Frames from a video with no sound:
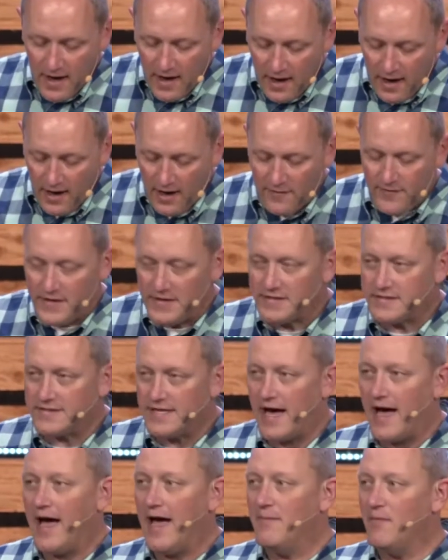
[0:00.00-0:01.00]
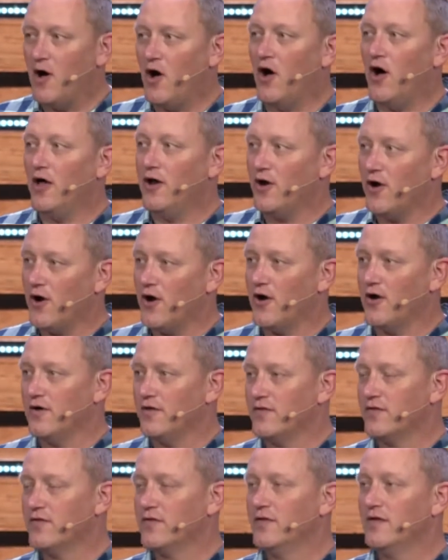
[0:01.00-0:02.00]
of his time on
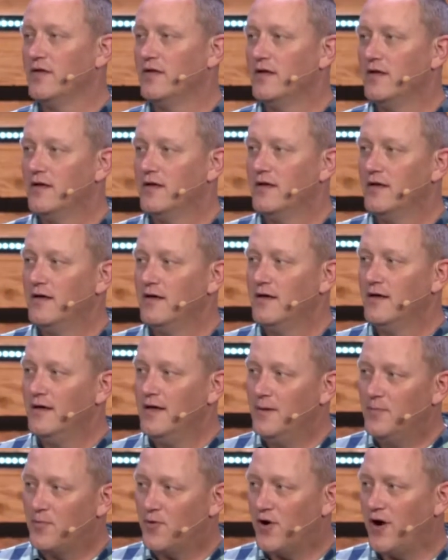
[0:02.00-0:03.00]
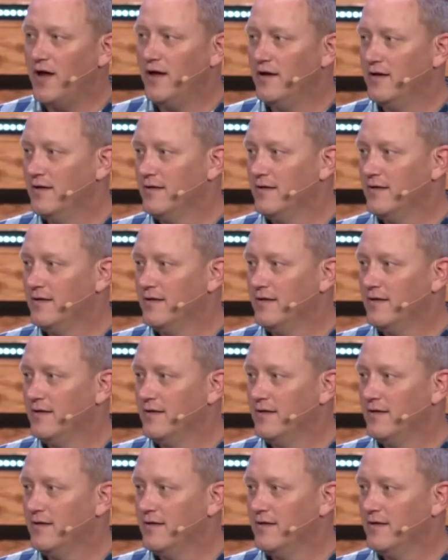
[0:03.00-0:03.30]
earth, he prayed.